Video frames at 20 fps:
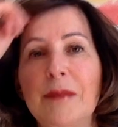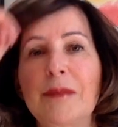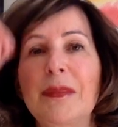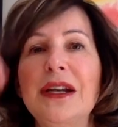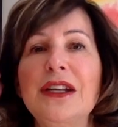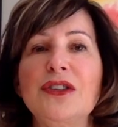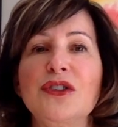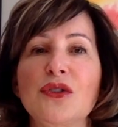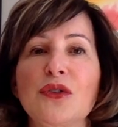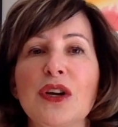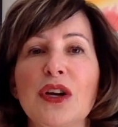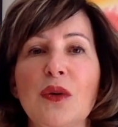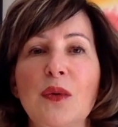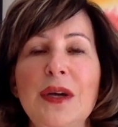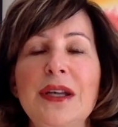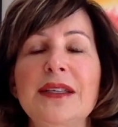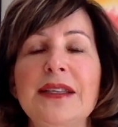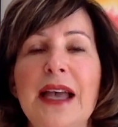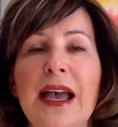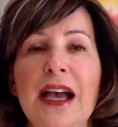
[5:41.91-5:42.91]
money story
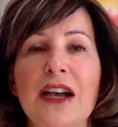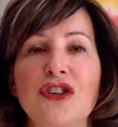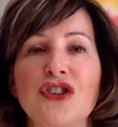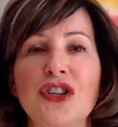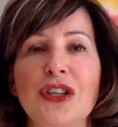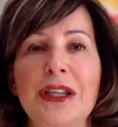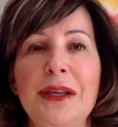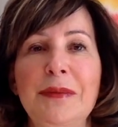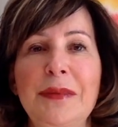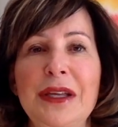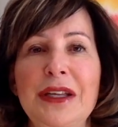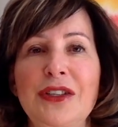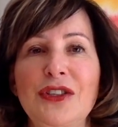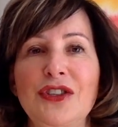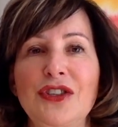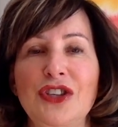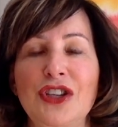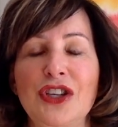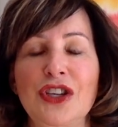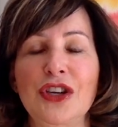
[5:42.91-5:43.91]
quiz actually
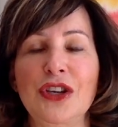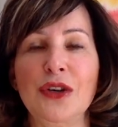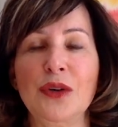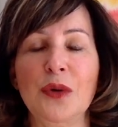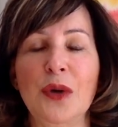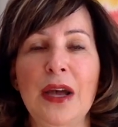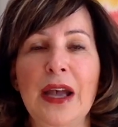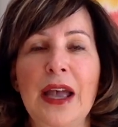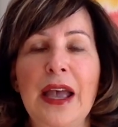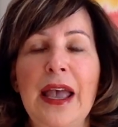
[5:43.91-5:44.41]
means to you.